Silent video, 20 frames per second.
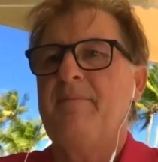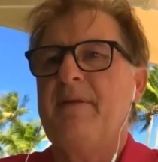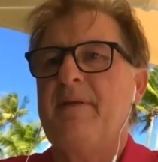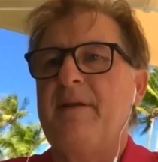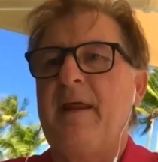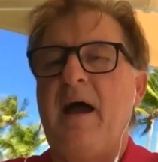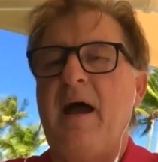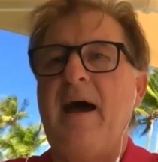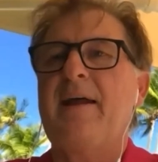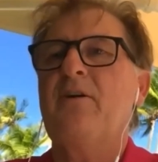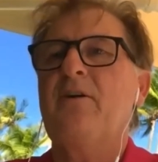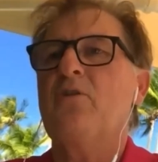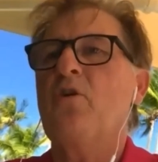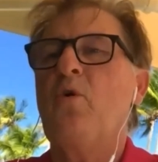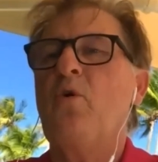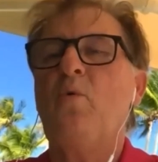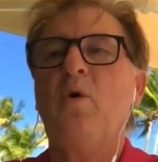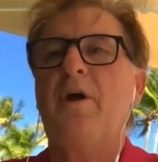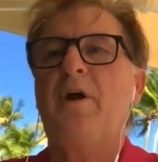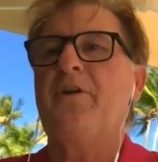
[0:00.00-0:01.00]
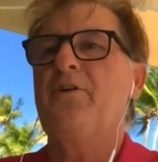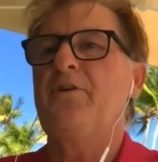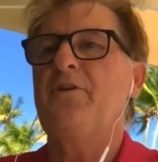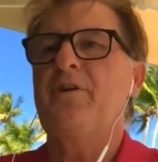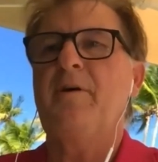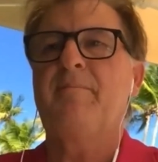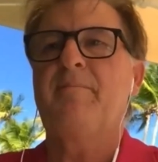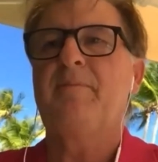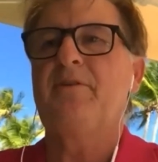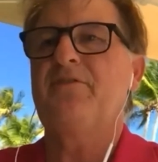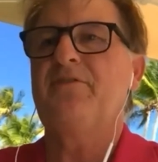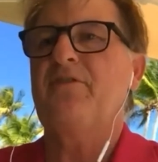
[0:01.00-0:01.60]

Now, I don't know what your numbers